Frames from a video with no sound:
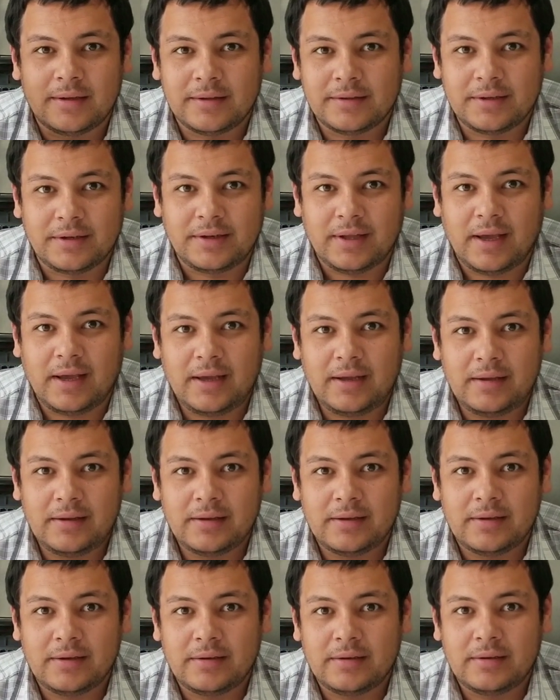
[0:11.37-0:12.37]
Today,
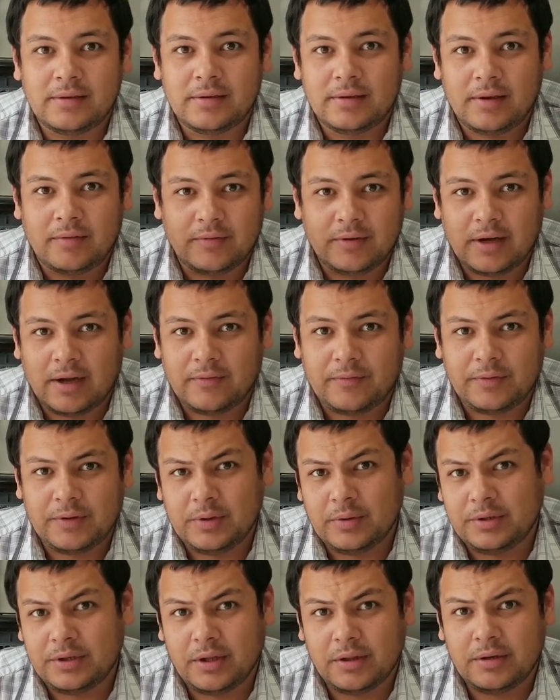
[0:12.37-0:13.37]
I've got for
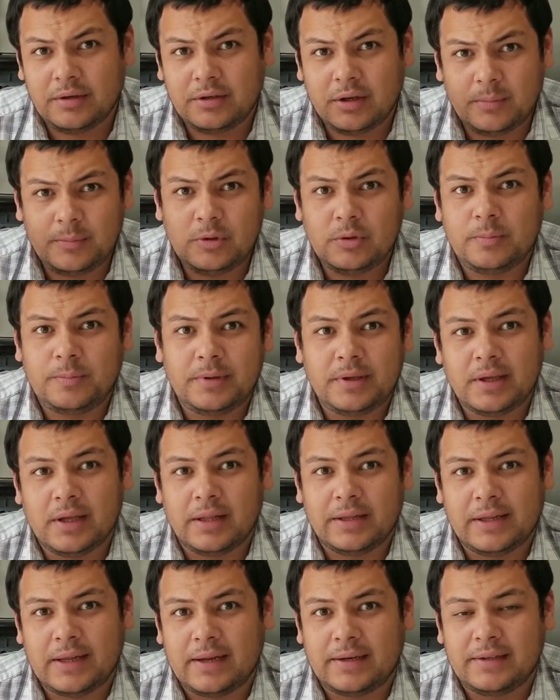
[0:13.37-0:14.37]
you another
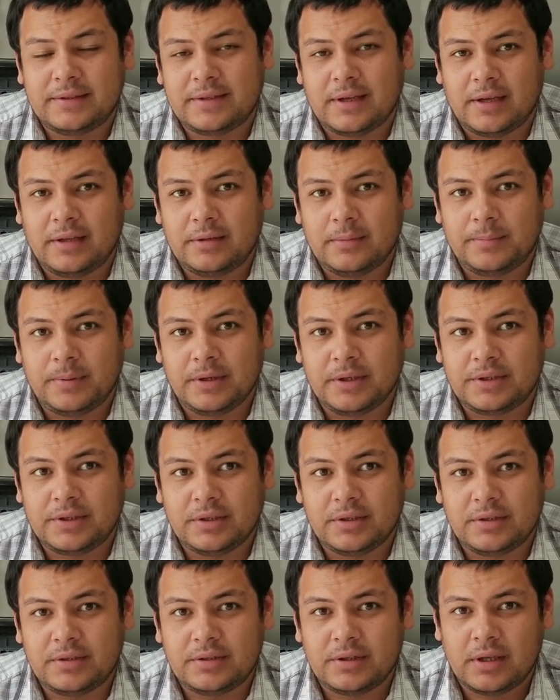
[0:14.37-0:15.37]
WPL that I decided to
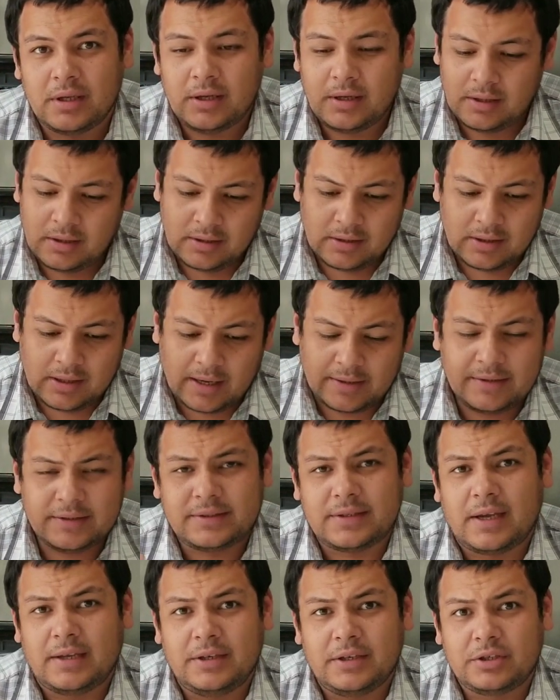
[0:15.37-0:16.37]
purchase. I
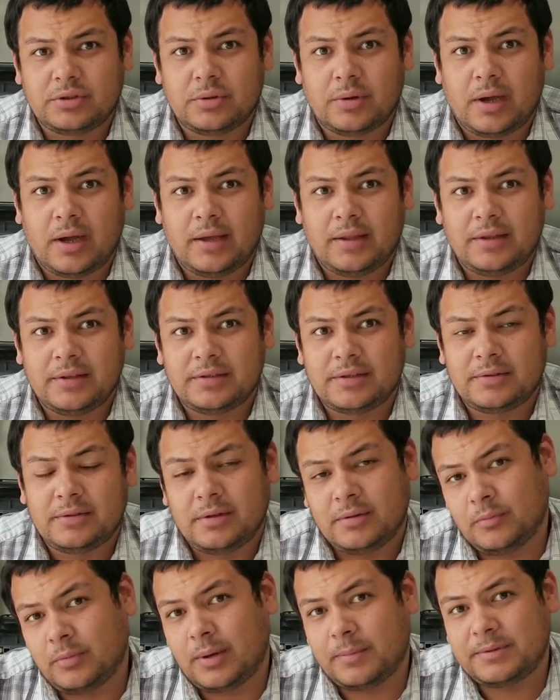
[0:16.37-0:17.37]
decided to try this
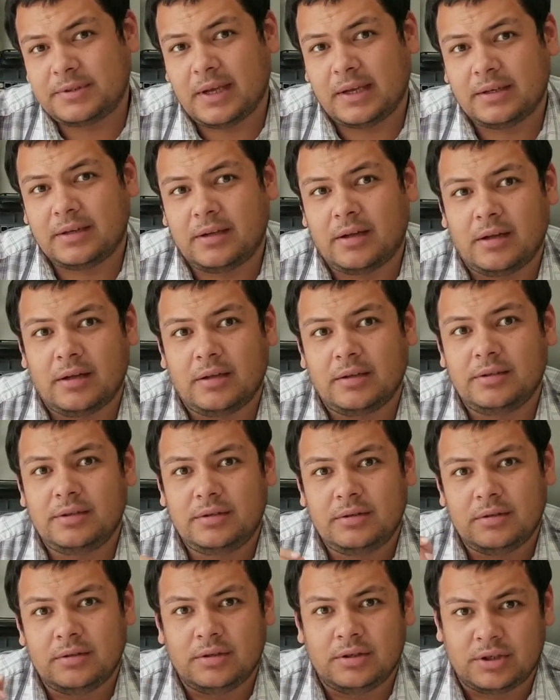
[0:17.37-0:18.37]
website called
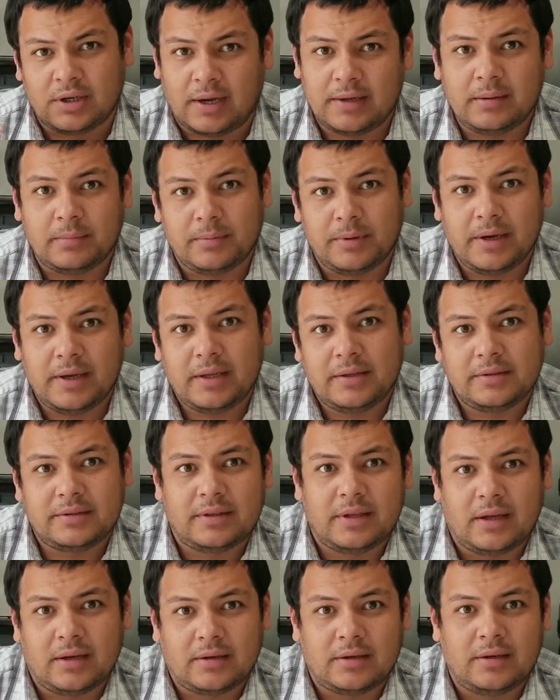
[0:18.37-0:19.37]

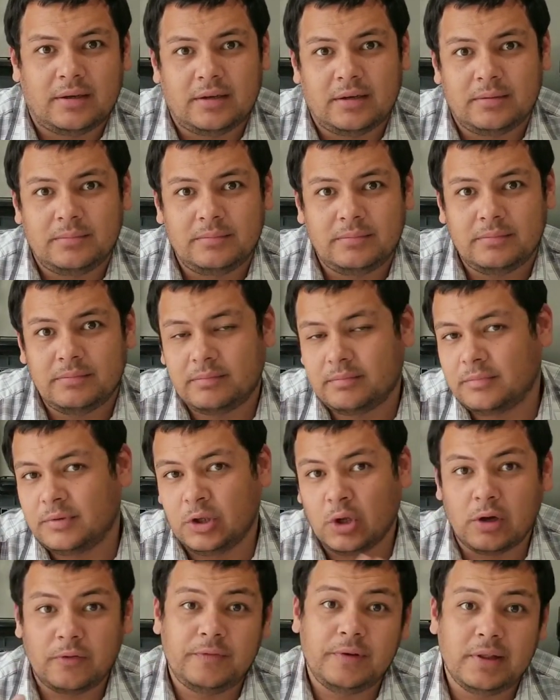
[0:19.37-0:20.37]
ChinaBrands.com.
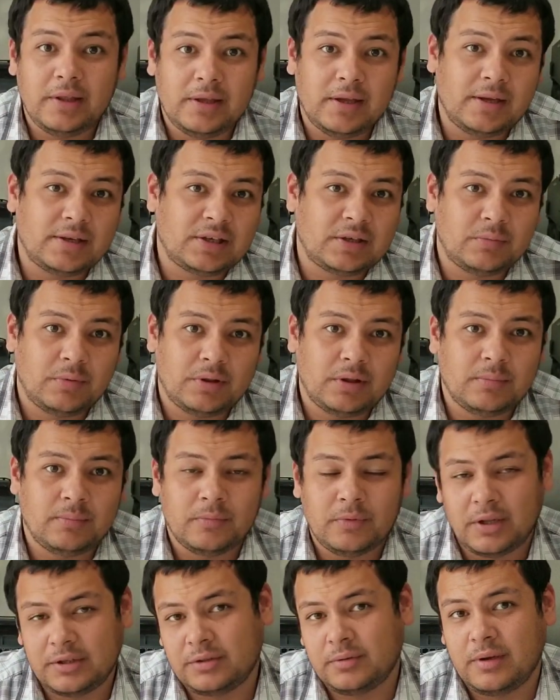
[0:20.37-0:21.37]
No affiliation with them
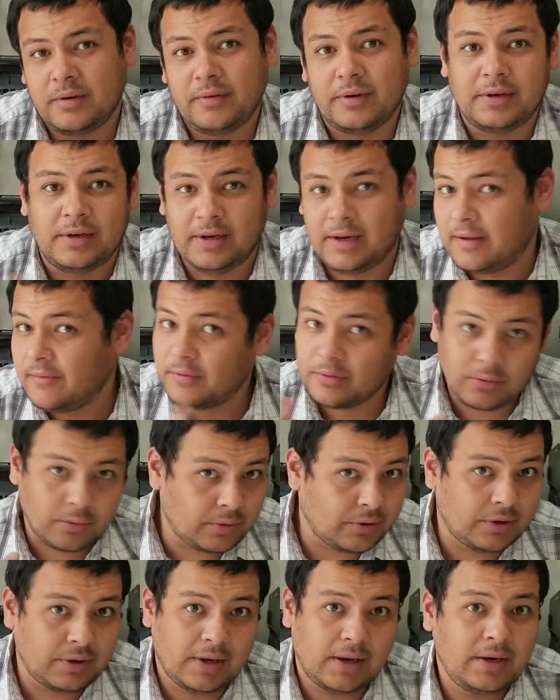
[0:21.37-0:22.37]
whatsoever, never
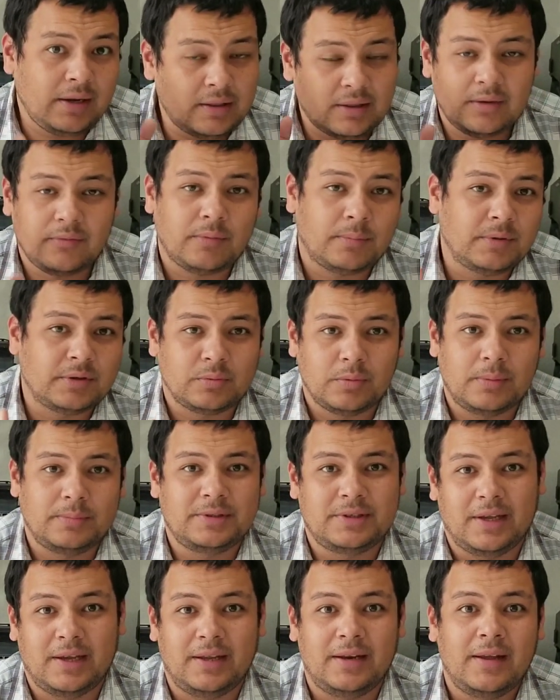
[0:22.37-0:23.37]
ordered anything from this
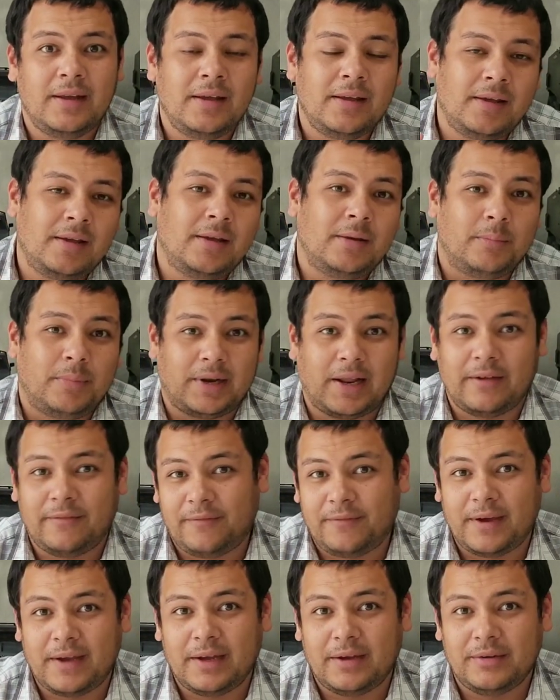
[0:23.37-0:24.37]
website, but I
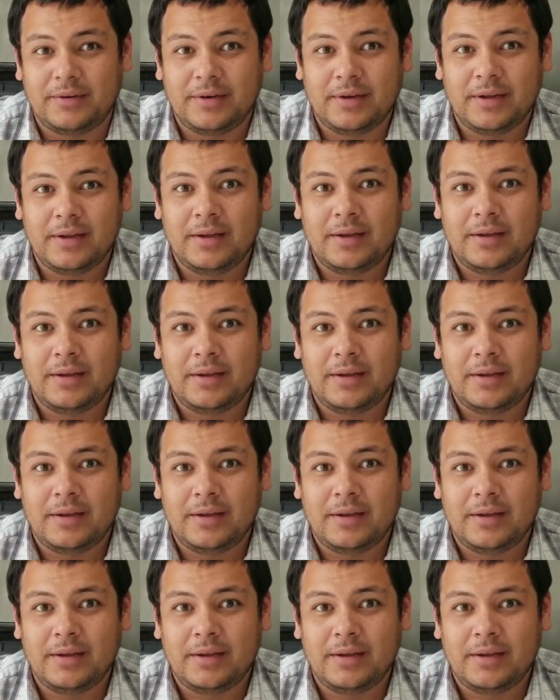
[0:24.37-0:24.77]
found